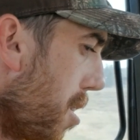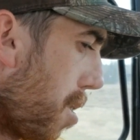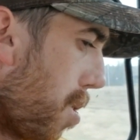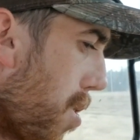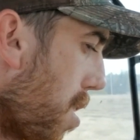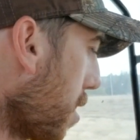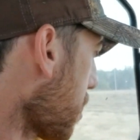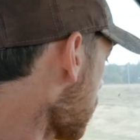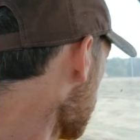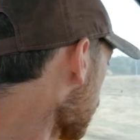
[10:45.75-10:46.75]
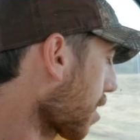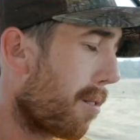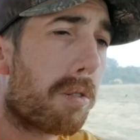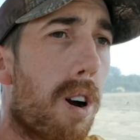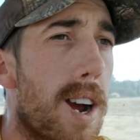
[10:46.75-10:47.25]
or unless you got
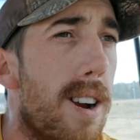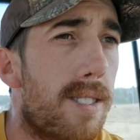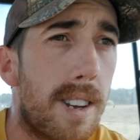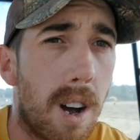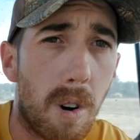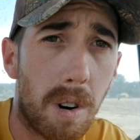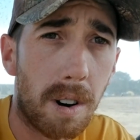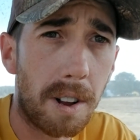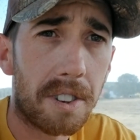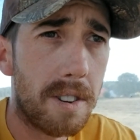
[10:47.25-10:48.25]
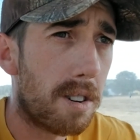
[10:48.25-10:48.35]
something crazy going on so you